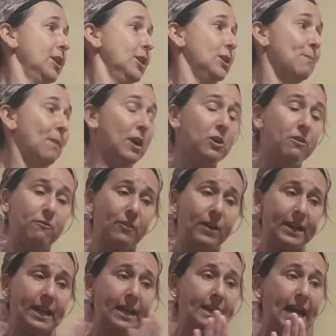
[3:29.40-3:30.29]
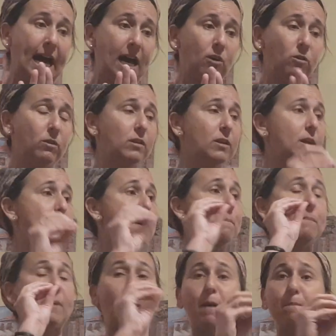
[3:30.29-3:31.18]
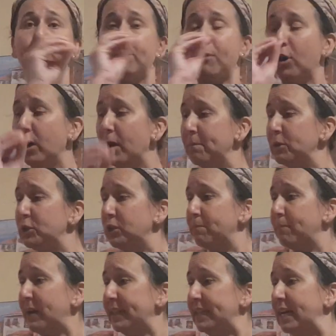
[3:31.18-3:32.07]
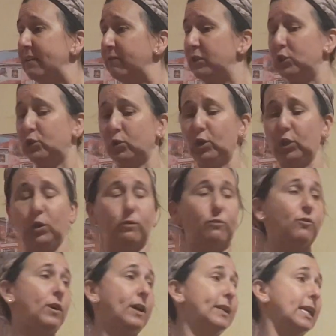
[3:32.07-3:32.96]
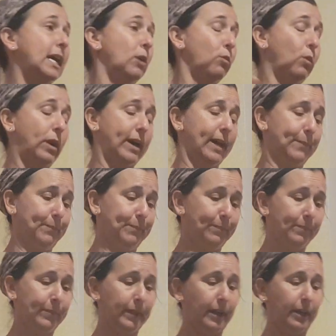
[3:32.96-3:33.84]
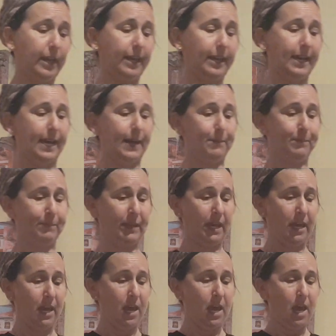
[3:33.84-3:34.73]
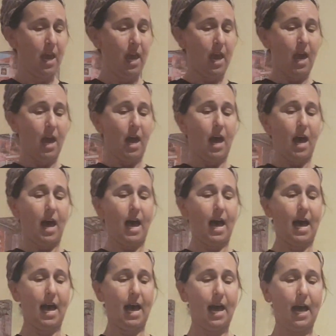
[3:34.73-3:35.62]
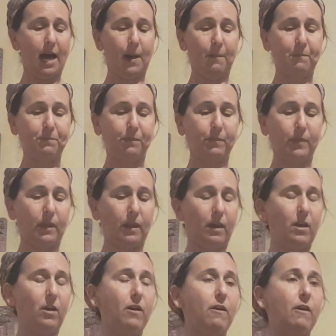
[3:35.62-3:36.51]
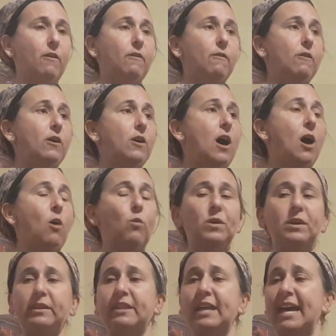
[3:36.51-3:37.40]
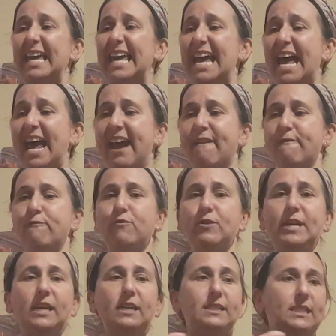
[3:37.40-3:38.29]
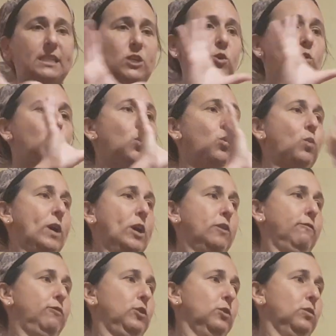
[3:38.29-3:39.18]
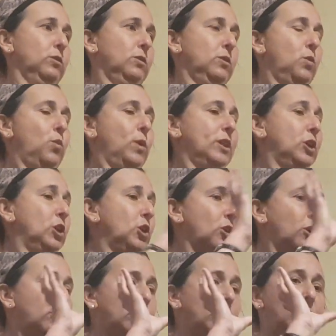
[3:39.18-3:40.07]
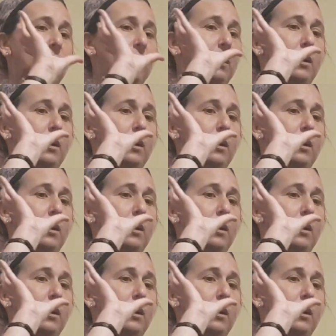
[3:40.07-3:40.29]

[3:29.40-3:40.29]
You might not find out now, but I promise you, by the end of this talk, you'll find out why. Okay. I want to thank every single one of you, whether you're